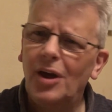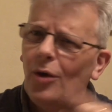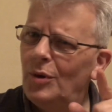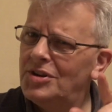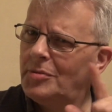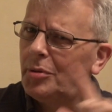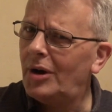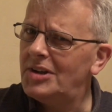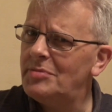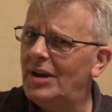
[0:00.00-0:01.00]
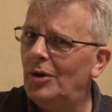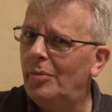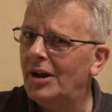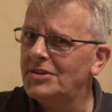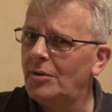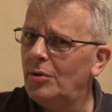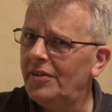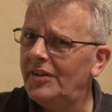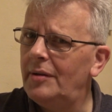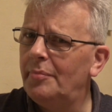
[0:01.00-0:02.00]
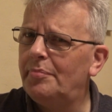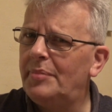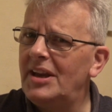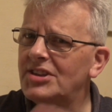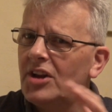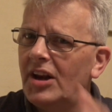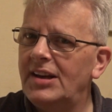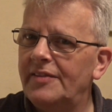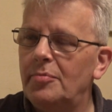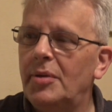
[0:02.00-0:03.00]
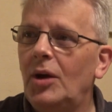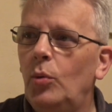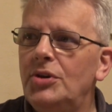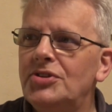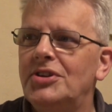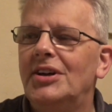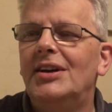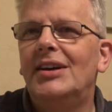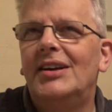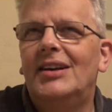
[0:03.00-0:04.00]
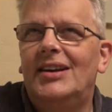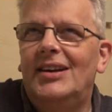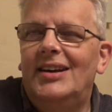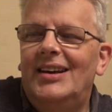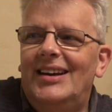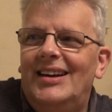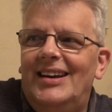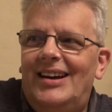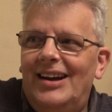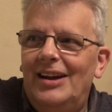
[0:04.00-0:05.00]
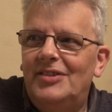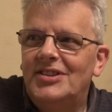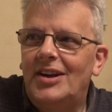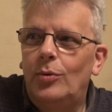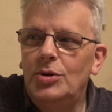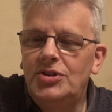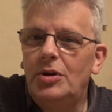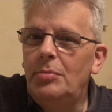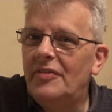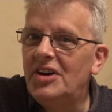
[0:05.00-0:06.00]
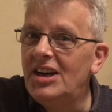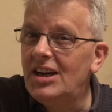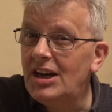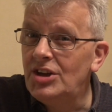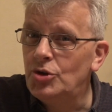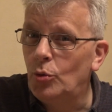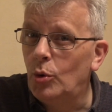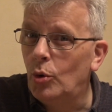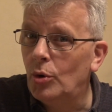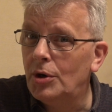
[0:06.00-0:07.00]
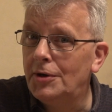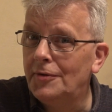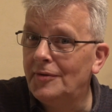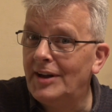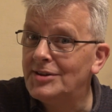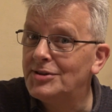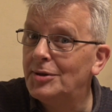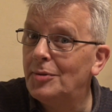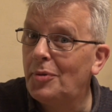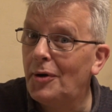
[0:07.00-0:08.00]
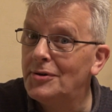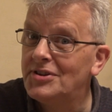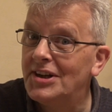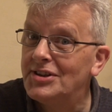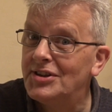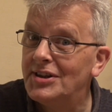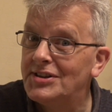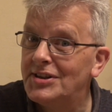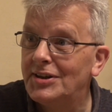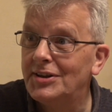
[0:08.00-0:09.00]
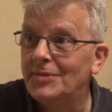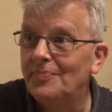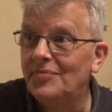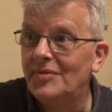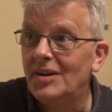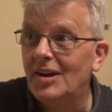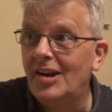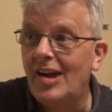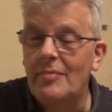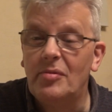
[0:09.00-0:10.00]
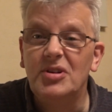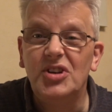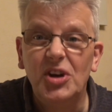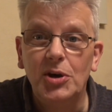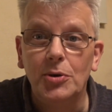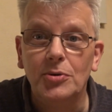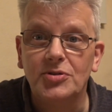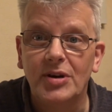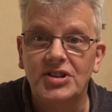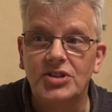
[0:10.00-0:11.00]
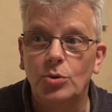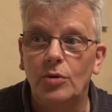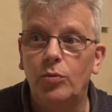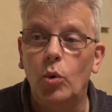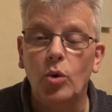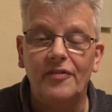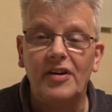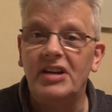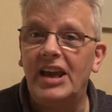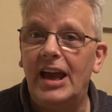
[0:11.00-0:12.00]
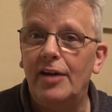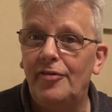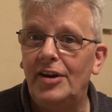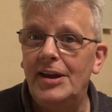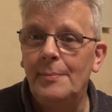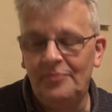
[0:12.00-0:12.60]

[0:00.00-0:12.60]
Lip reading: which surprised me a little bit because I want to think it'd be slightly different. But I have to say, I was doing a bit of a ninja walk. That's a process that cameramen use to actually sort of walk very carefully.